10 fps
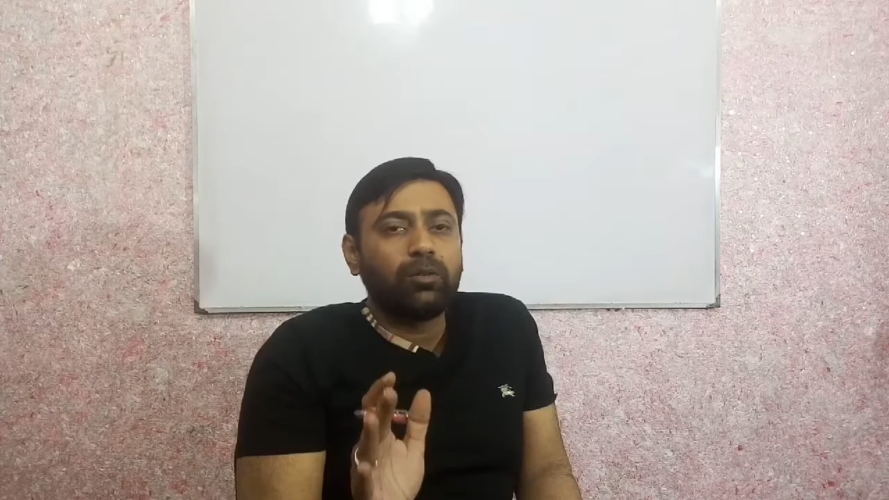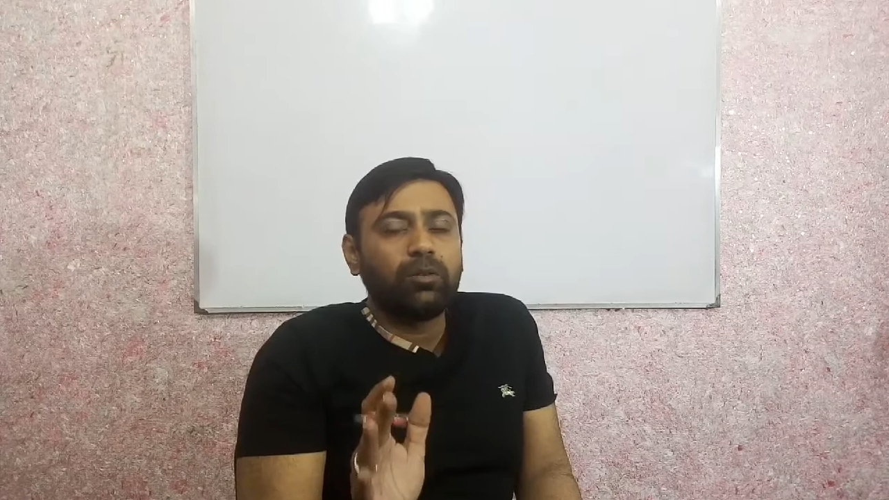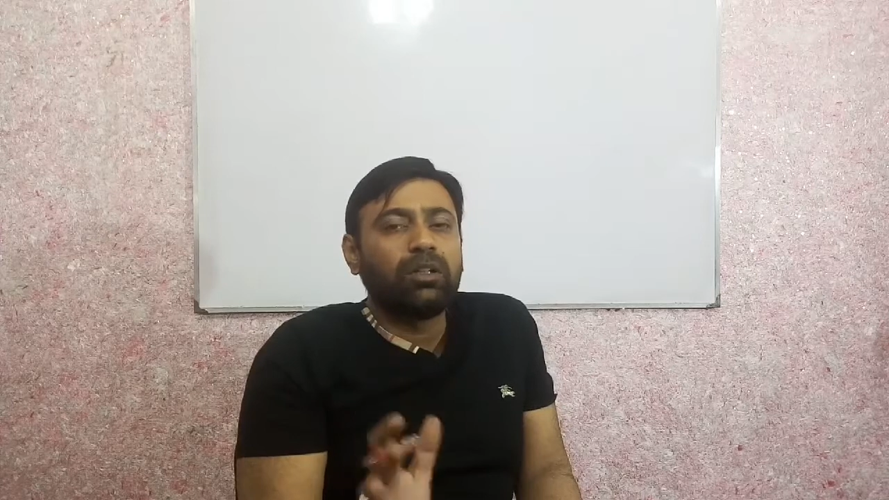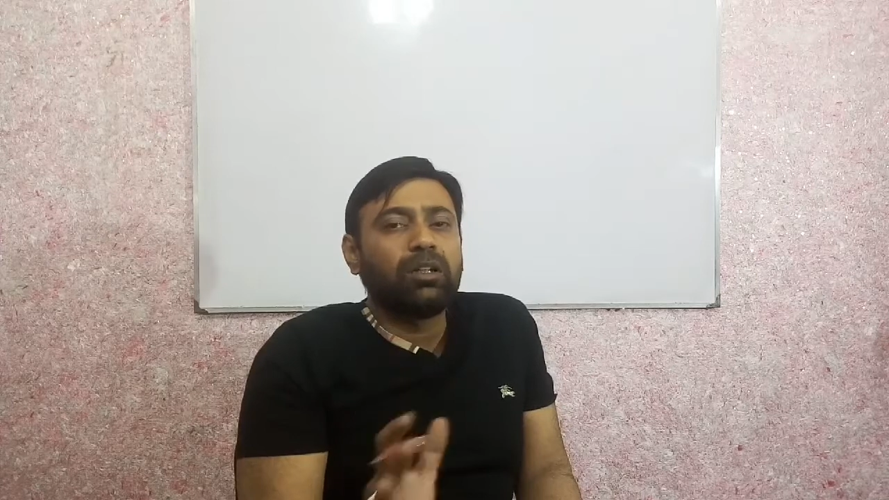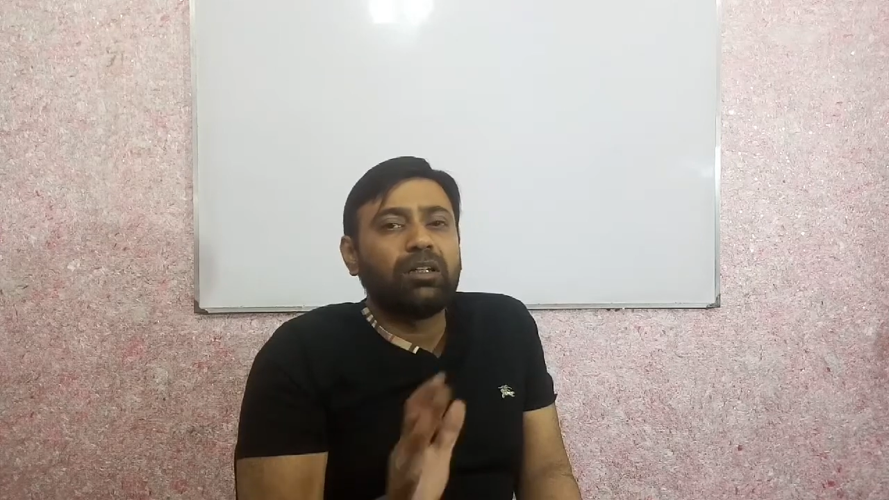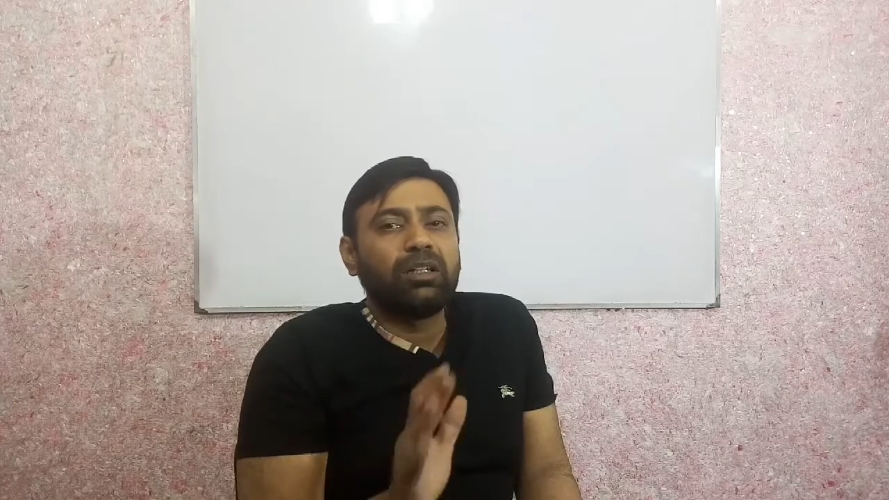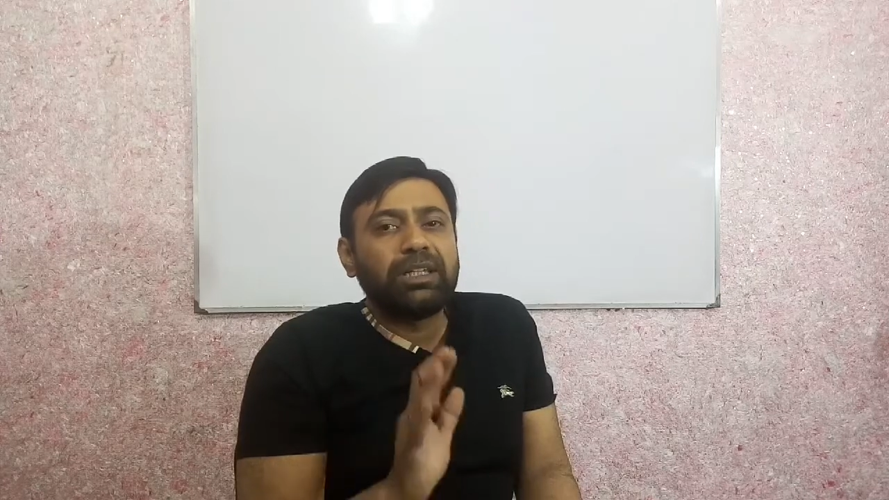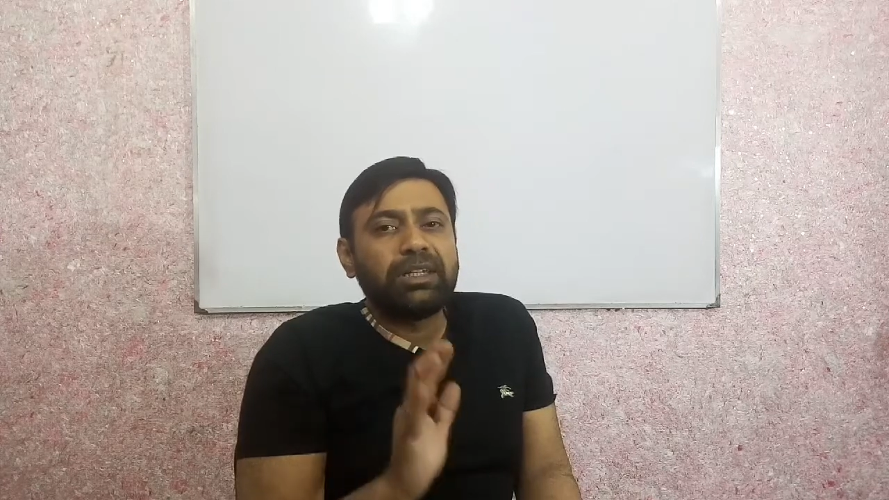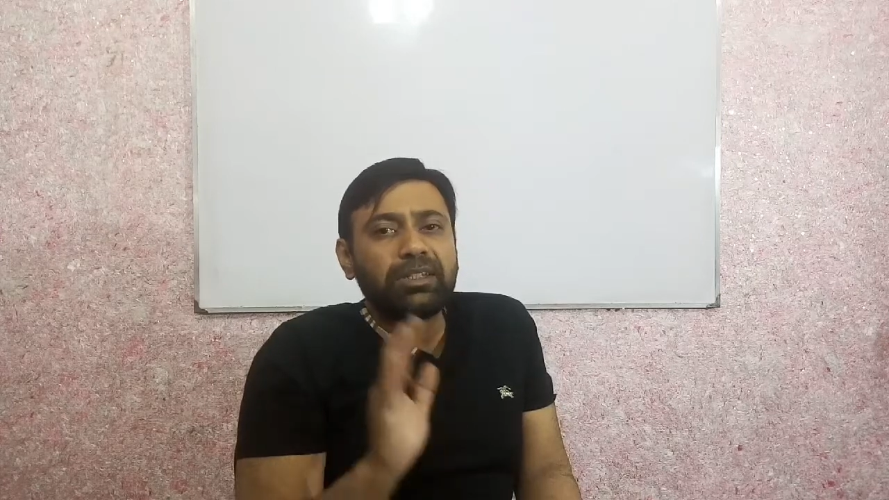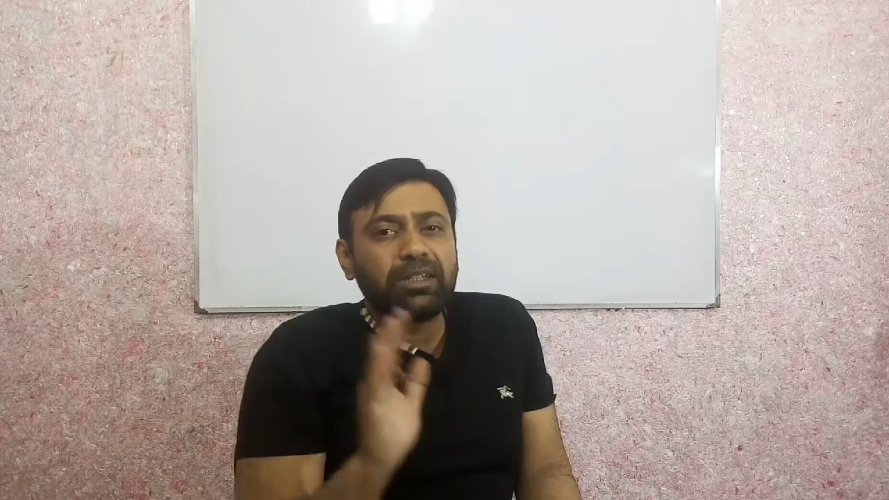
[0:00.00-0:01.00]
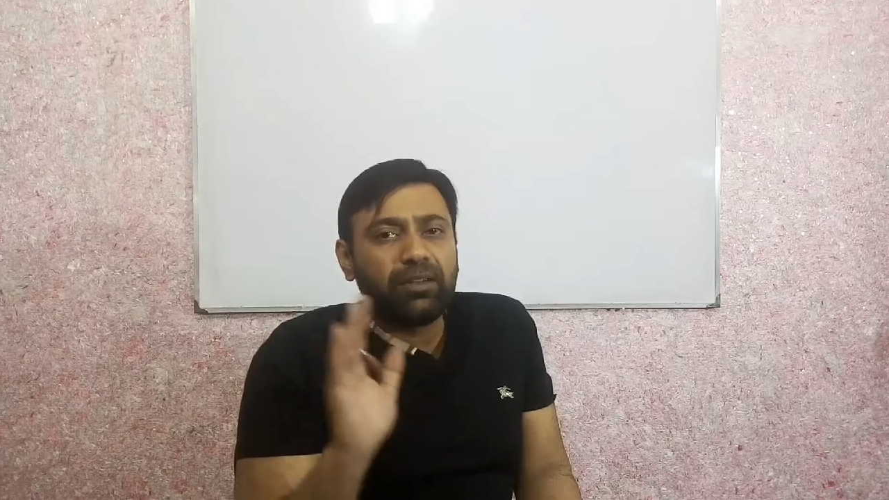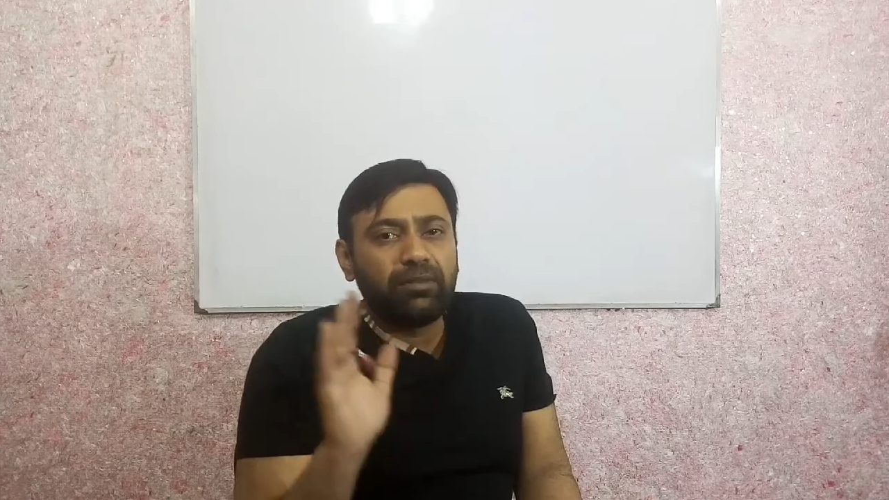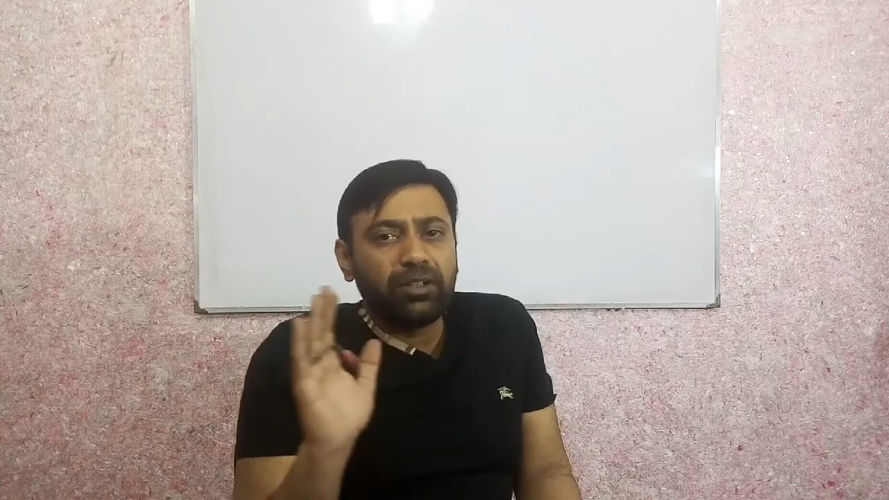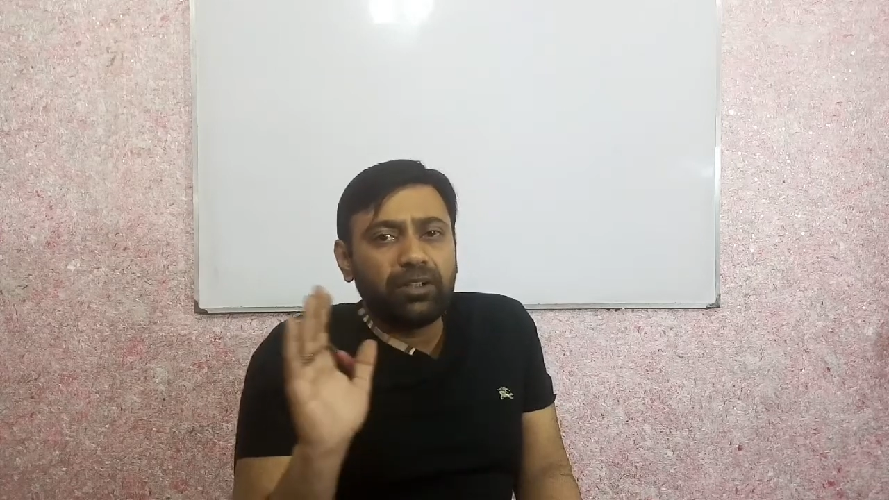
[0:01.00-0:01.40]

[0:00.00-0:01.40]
to learn each and every